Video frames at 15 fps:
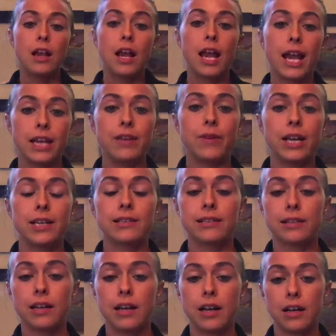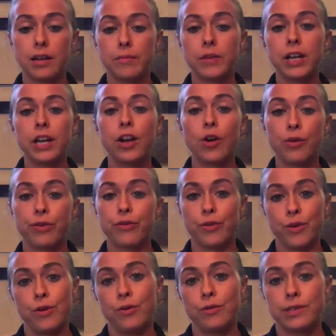Anyway, I'm going to go
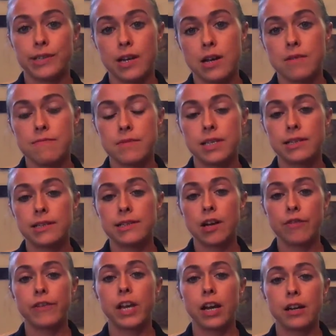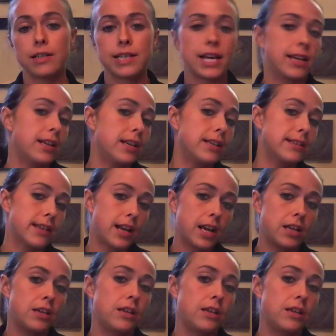through some self-care techniques that I